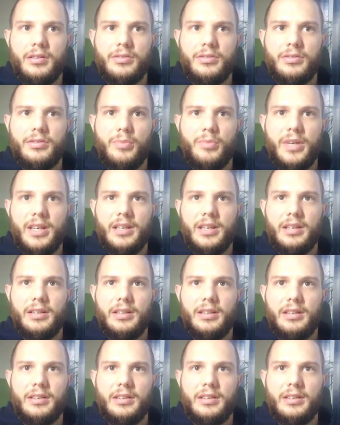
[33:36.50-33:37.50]
so
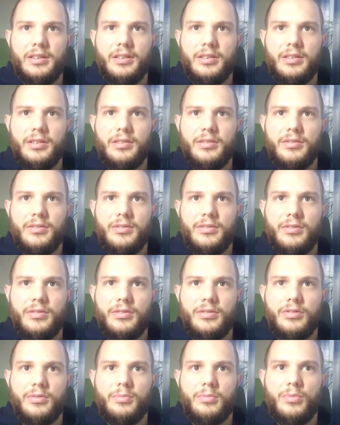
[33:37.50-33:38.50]
making
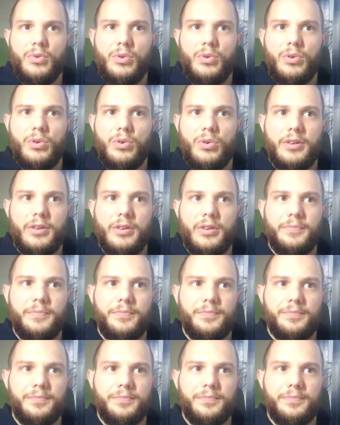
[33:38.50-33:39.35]
this smaller,